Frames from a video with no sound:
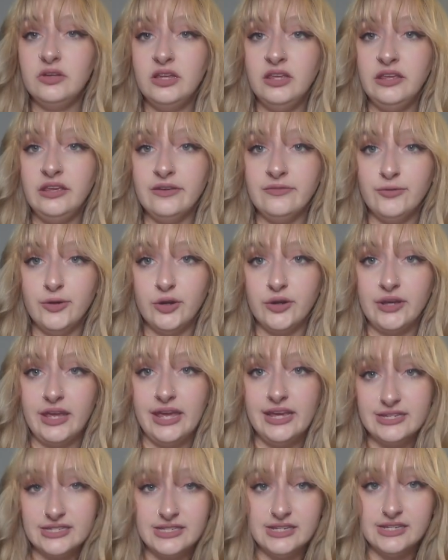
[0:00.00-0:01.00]
give her
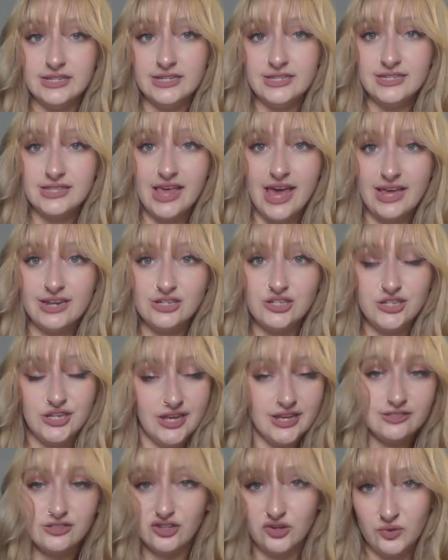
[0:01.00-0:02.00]
kisses that she
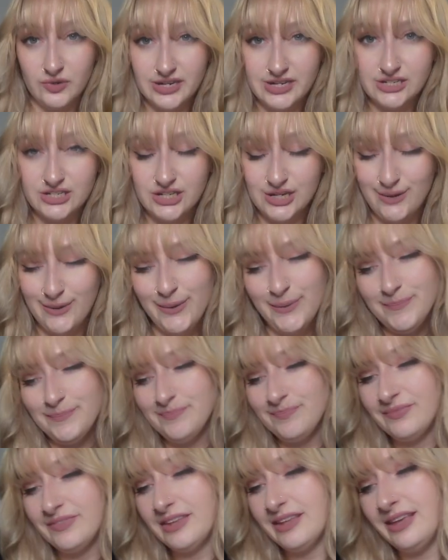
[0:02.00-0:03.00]
has agreed to.
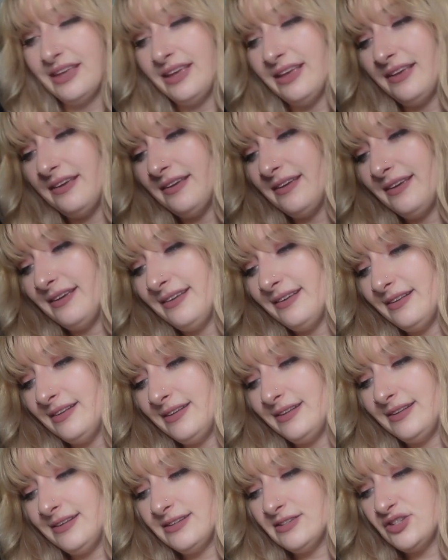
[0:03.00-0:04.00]

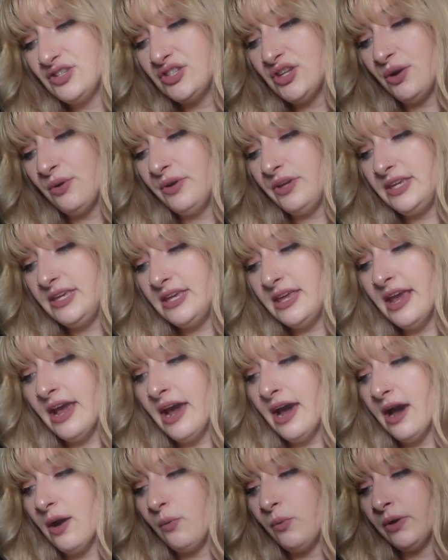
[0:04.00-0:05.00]
So
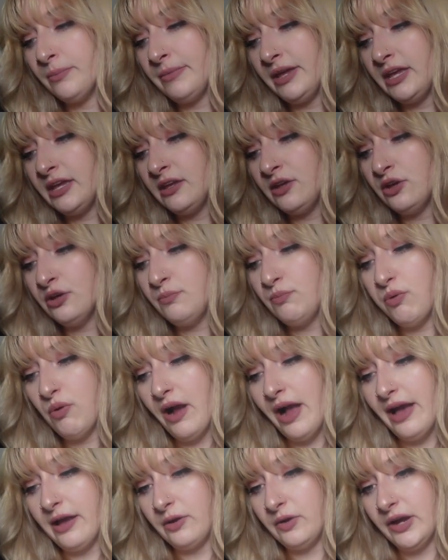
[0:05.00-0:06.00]
yeah, we're making good
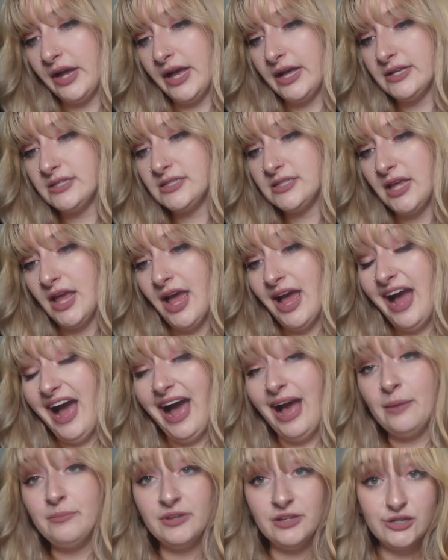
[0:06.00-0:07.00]
progress.
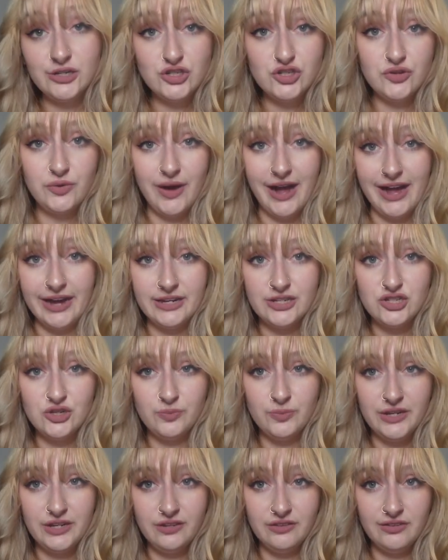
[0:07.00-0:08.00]
I'm gonna try to
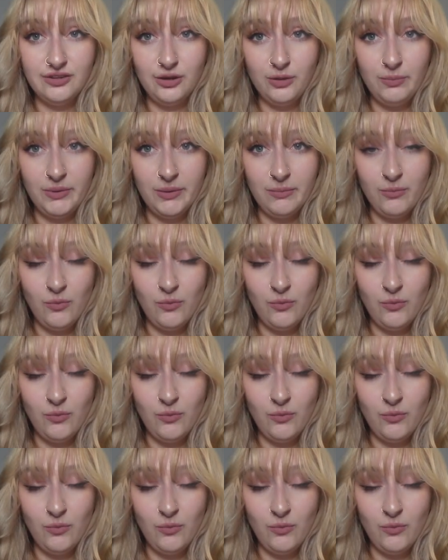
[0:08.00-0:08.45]
read a little bit